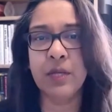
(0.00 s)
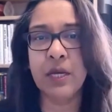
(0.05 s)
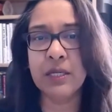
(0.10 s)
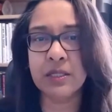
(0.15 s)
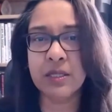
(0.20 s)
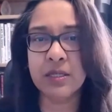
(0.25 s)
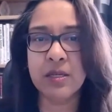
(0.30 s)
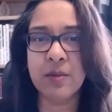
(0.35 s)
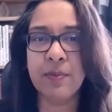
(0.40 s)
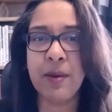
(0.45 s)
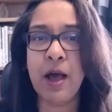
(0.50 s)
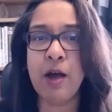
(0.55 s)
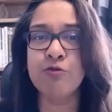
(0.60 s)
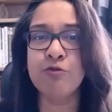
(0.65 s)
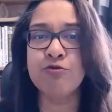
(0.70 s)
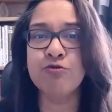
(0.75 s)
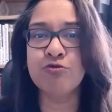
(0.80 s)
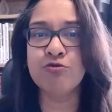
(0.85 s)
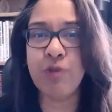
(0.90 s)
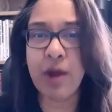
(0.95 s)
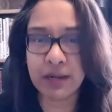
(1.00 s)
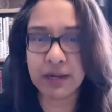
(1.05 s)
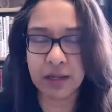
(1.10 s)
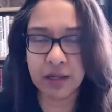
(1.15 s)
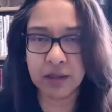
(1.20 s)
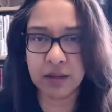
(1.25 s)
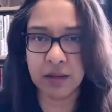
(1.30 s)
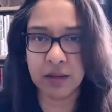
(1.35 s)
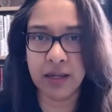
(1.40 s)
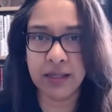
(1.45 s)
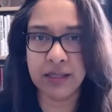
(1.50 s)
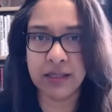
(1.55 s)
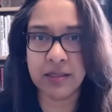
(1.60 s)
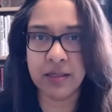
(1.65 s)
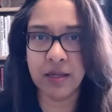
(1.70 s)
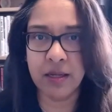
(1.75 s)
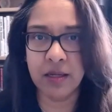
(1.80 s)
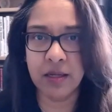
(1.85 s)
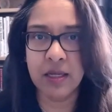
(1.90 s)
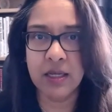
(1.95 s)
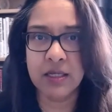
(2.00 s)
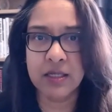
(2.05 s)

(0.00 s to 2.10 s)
This is about recognizing,